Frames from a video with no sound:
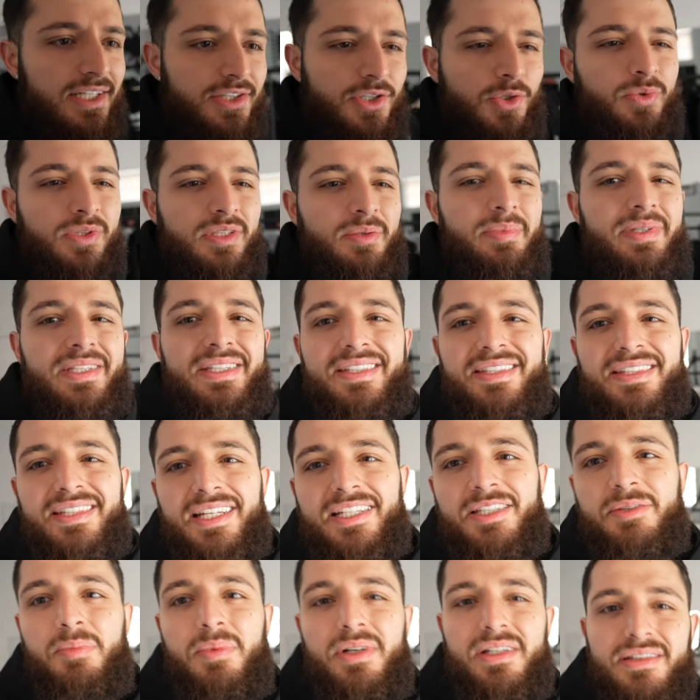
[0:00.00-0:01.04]
it's only been
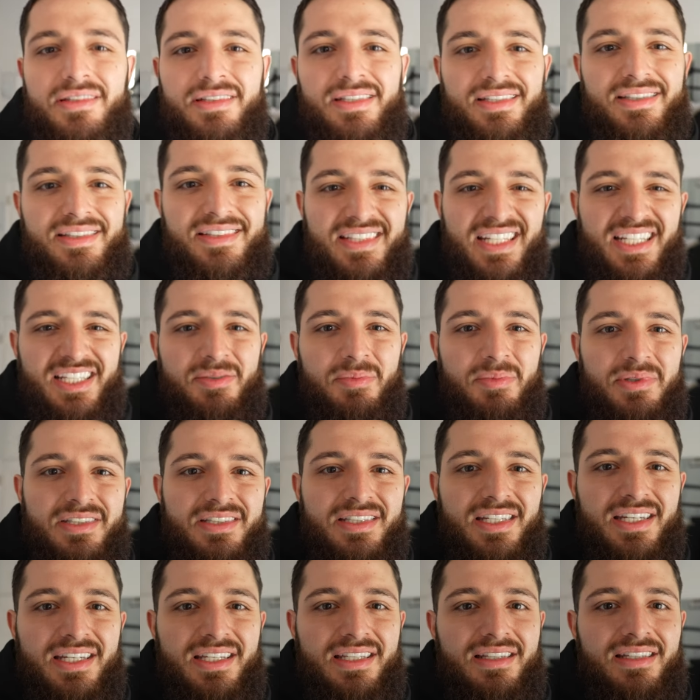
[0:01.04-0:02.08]
6 months. 6 months
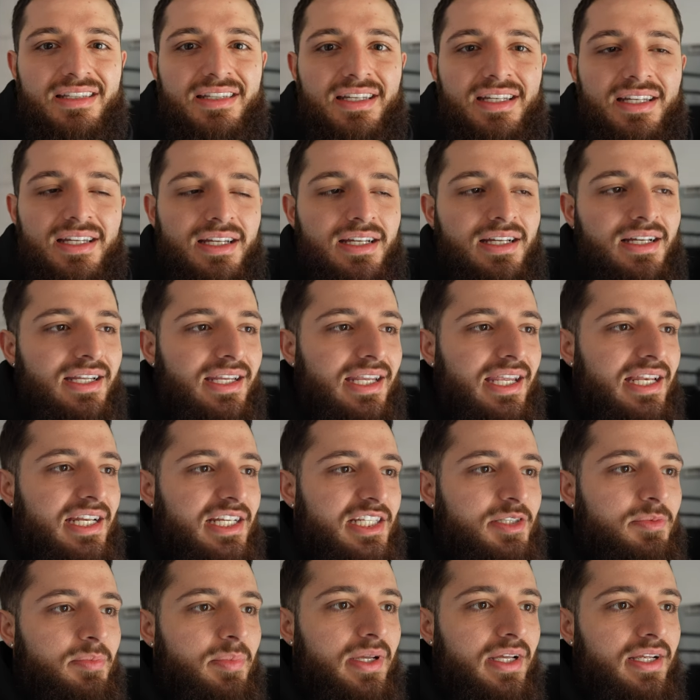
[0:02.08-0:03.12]
in, I can't
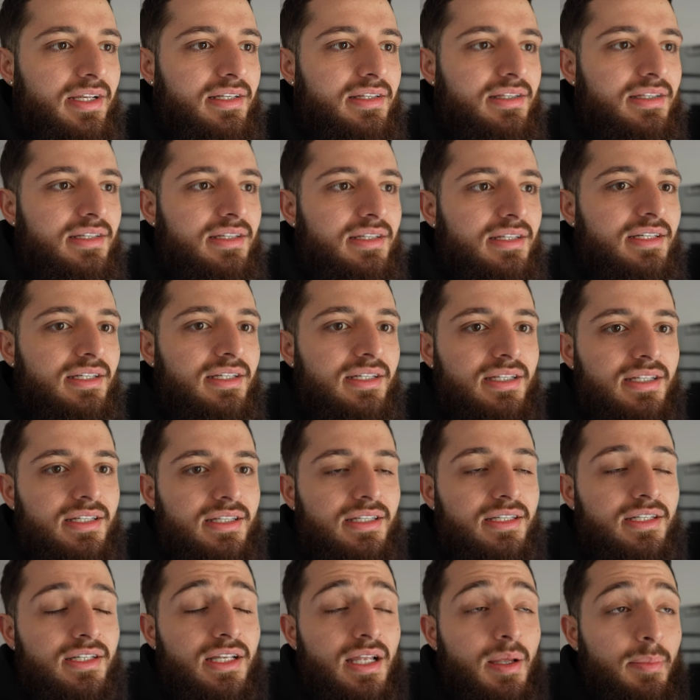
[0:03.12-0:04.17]
expect.
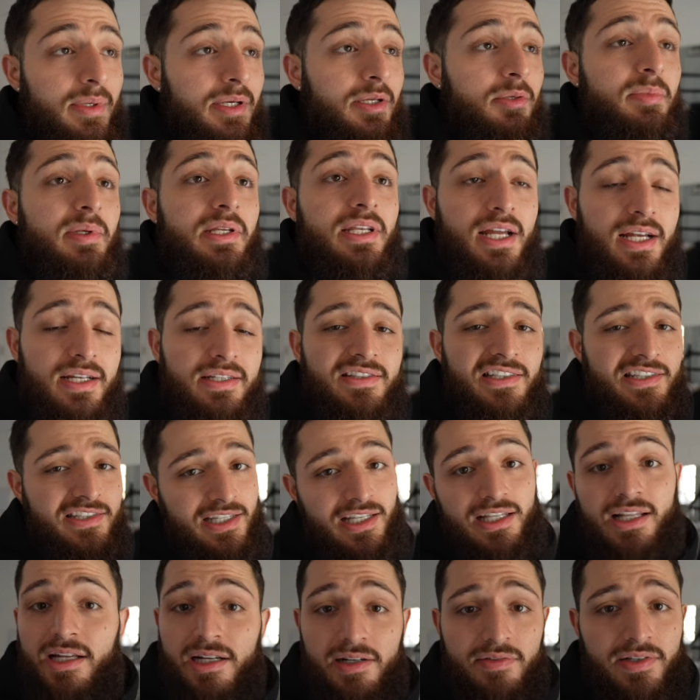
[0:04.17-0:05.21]
I mean, it'd be nice to
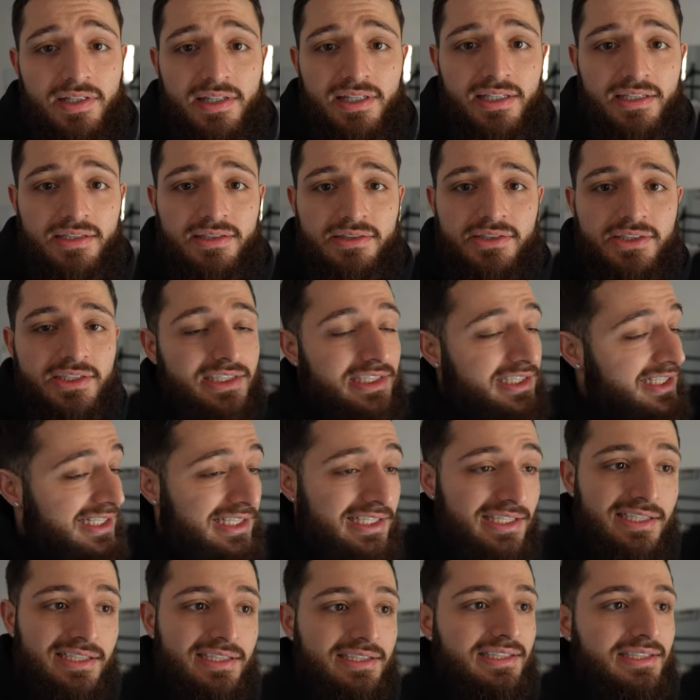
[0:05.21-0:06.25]
sell everything,
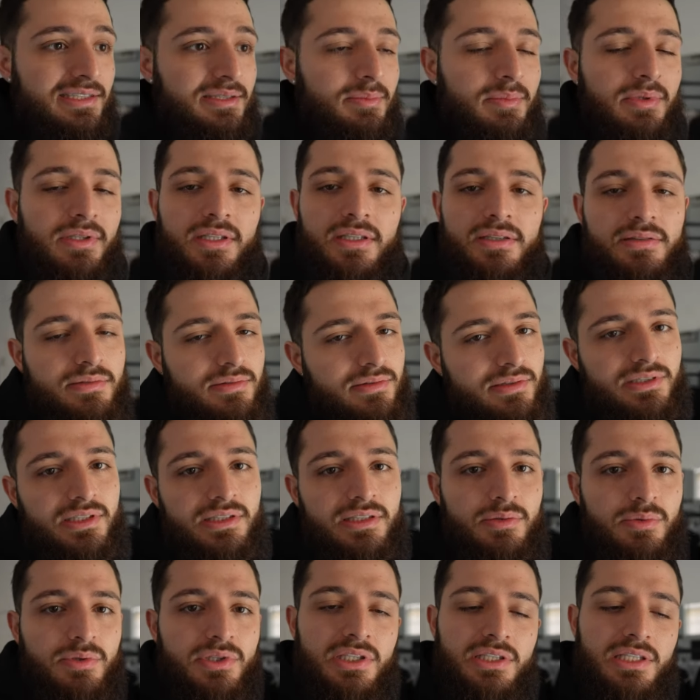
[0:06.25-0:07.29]
shit. But
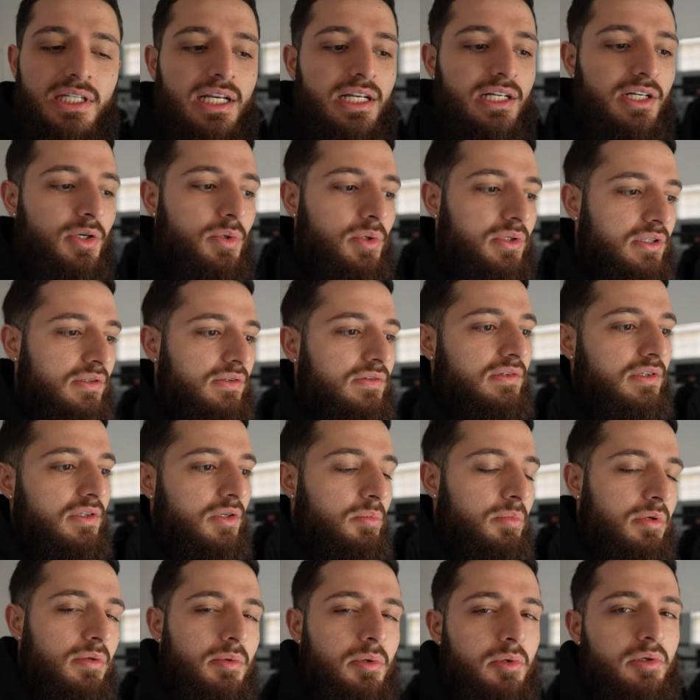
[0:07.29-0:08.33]
listen, we just gotta go with the flow,
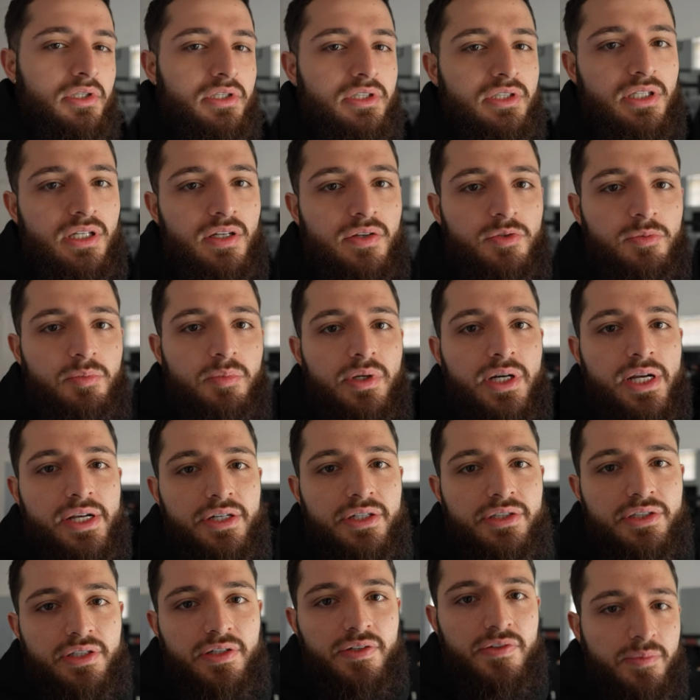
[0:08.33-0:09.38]
promote ourselves, brand
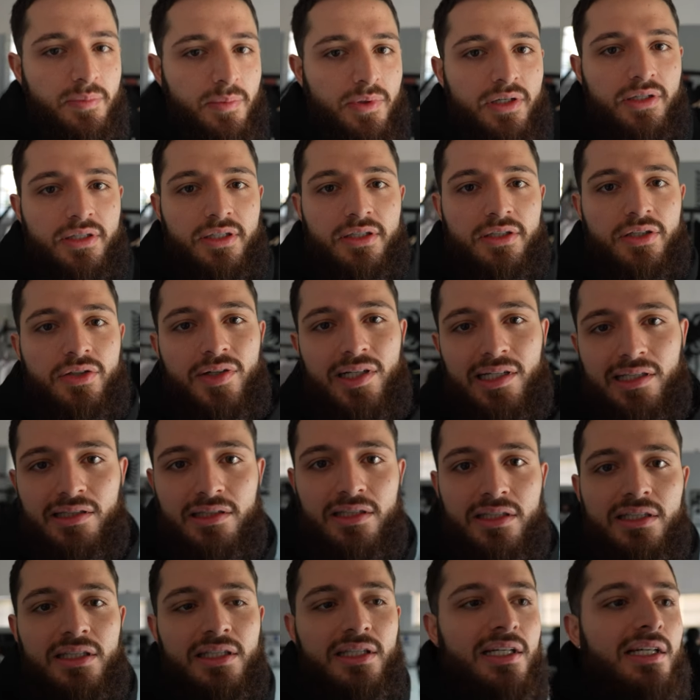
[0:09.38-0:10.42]
ourselves, market
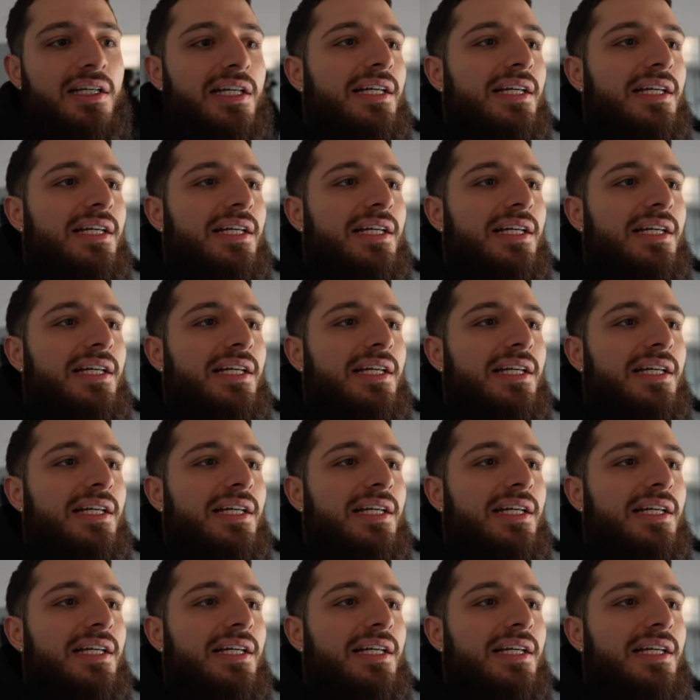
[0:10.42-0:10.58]
correctly.